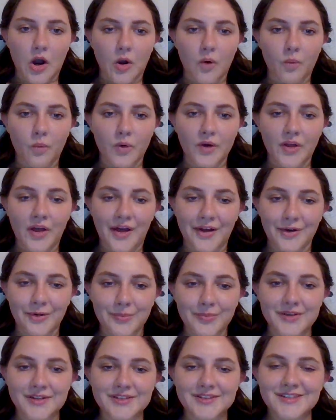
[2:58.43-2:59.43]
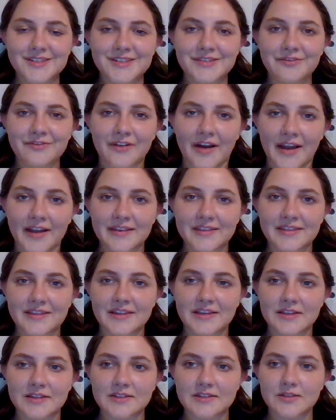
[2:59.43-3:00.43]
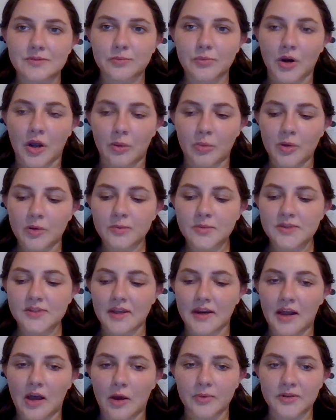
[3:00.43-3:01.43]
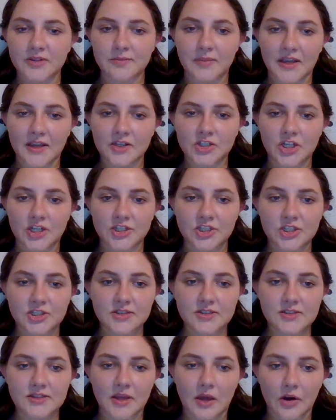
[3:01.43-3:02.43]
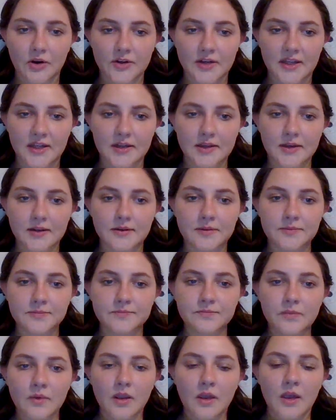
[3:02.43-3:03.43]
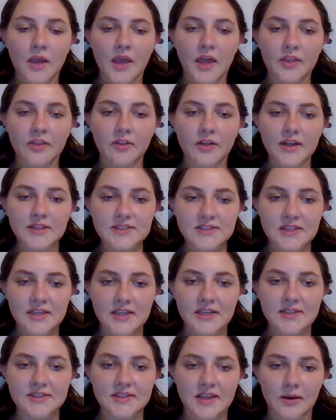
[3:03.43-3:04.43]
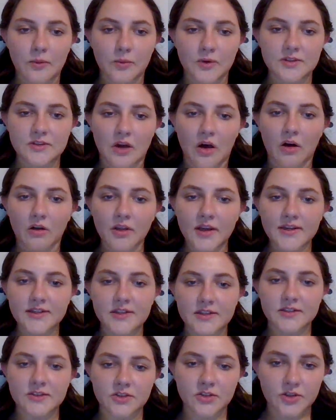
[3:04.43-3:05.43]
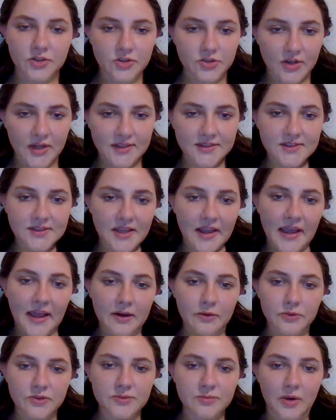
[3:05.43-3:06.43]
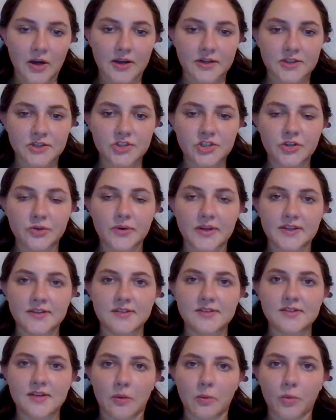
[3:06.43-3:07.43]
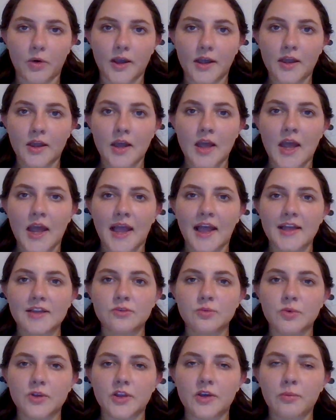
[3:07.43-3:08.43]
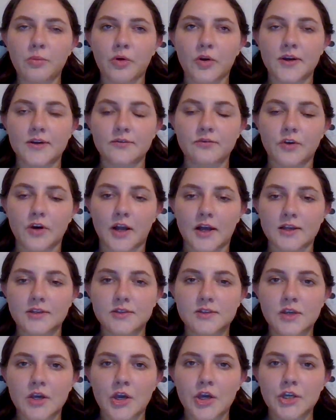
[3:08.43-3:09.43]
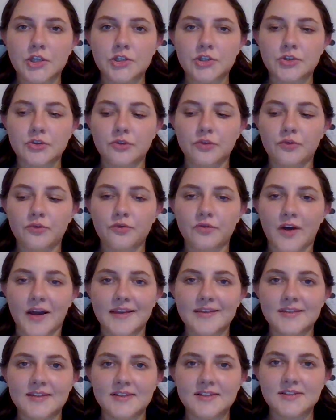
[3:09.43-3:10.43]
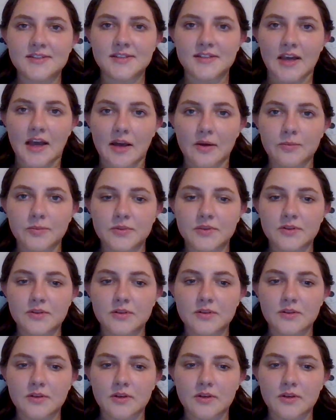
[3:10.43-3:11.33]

will help us find these problems and us make changes that are needed. And the last thing he said was all ideas are addressed and responded to in some way. It's really important for us to find these steps,